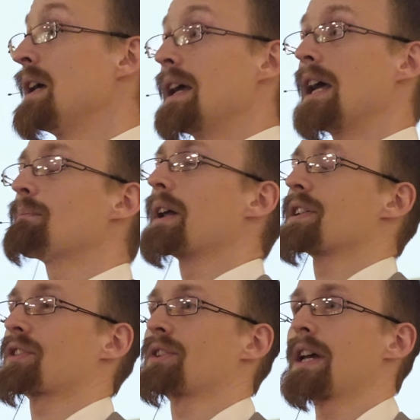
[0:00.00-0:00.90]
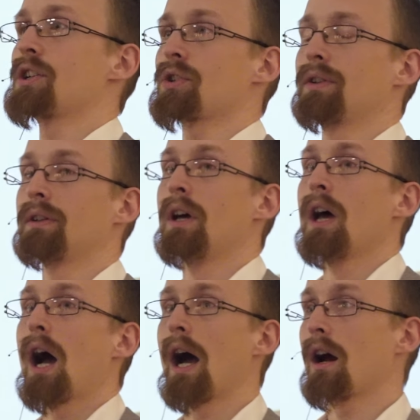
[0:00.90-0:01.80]
In my dissertation,
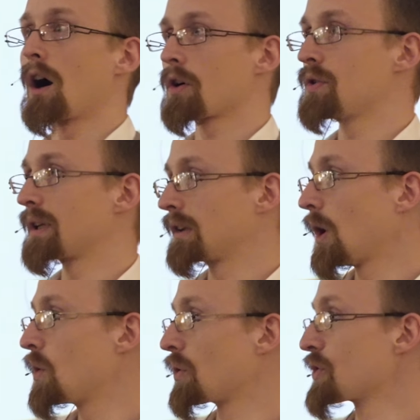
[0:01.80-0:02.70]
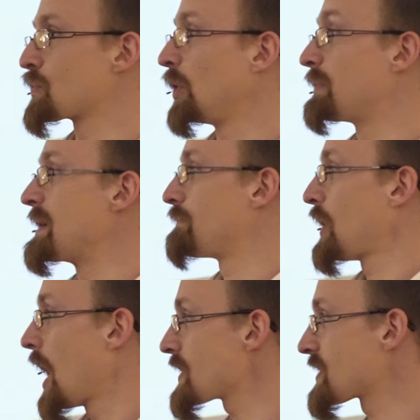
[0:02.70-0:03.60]
I argue that locals will be
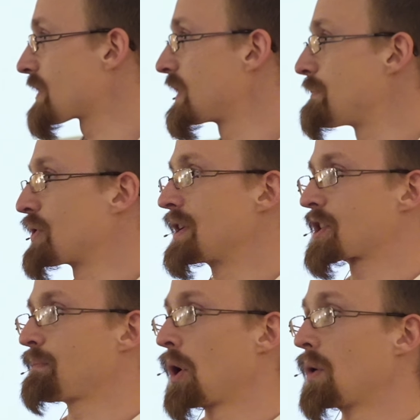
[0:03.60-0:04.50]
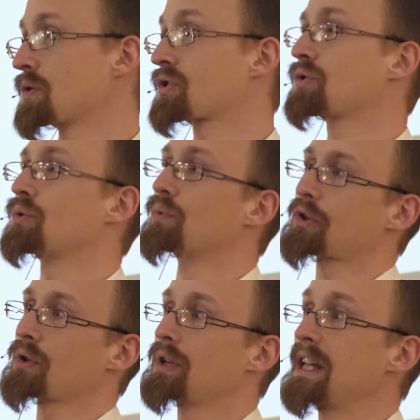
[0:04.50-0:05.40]
positively predisposed to
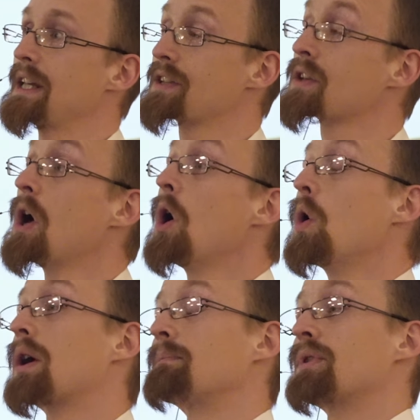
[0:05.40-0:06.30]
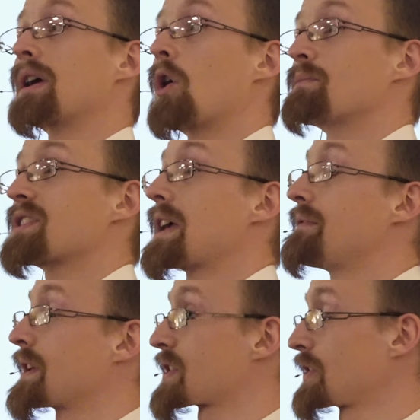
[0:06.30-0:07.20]
returnees who can bring home
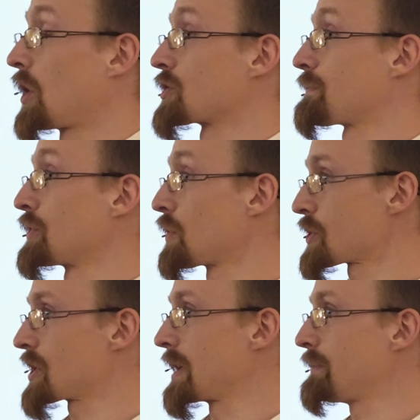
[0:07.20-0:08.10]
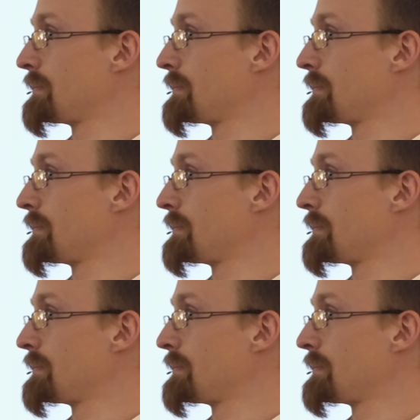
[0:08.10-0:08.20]
savings and entrepreneurship,